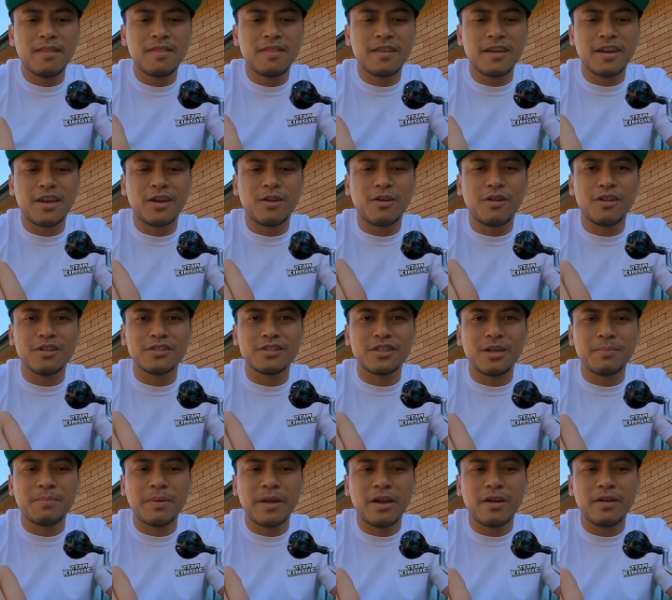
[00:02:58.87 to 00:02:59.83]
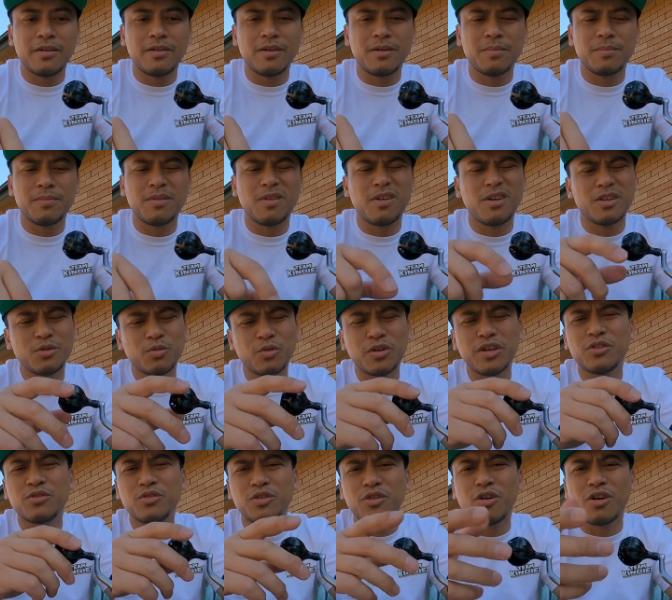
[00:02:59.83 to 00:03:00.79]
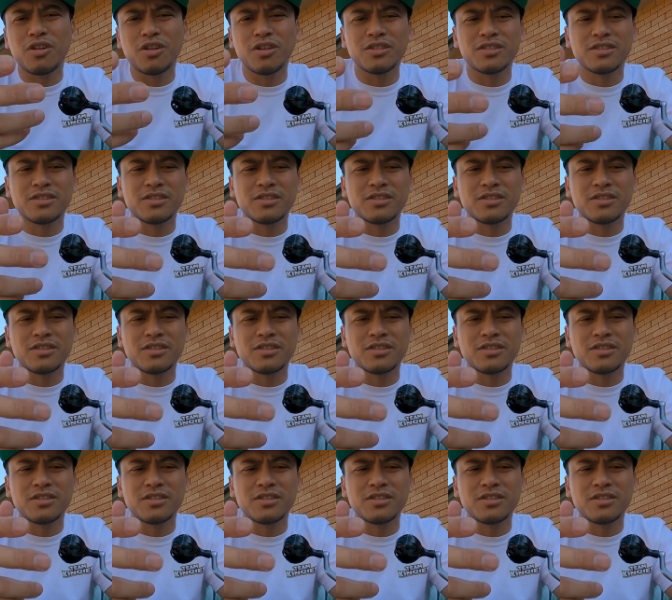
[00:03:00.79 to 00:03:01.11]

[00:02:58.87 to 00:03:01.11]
$30 on the power knob, oh, $22,